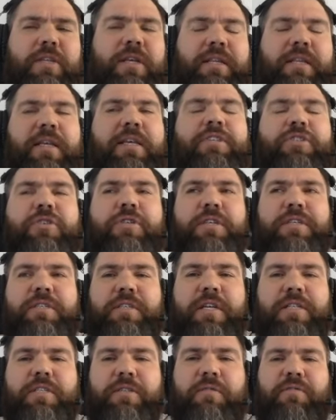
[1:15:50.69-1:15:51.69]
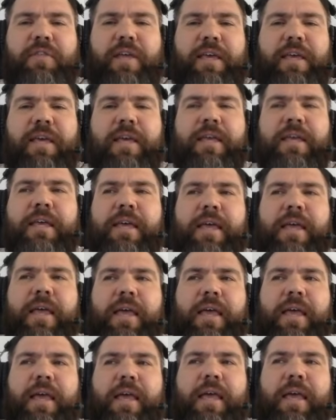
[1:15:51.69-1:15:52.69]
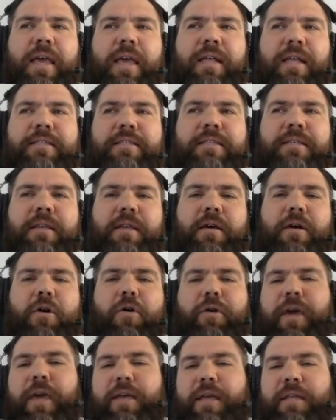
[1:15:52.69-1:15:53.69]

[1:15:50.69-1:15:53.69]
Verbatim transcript: Easier in the sense of like it's okay,